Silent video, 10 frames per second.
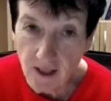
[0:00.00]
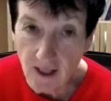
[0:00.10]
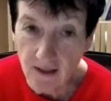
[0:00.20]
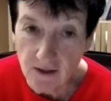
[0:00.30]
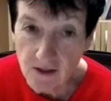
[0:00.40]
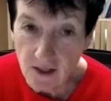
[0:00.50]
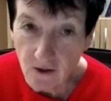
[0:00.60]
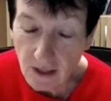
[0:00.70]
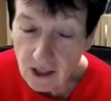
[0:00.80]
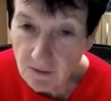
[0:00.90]
And it's
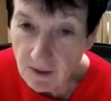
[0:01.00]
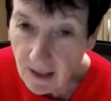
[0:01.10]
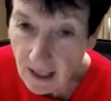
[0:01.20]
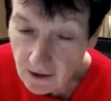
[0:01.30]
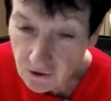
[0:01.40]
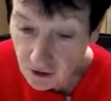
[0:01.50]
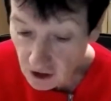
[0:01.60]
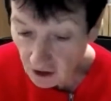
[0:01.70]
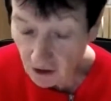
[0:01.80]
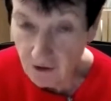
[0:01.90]
great to be made, Trish,
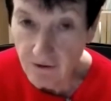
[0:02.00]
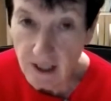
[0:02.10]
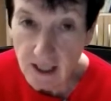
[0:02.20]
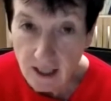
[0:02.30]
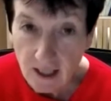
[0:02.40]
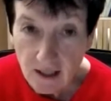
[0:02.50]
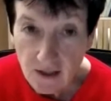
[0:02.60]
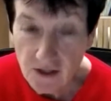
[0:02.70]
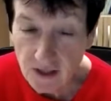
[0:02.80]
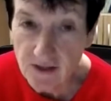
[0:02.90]
an honorary
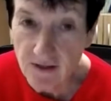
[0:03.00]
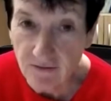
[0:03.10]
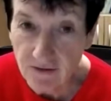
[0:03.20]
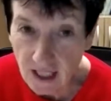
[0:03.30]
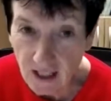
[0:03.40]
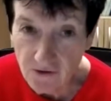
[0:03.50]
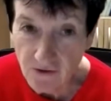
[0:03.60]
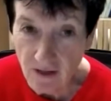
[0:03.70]
citizen of Townsville.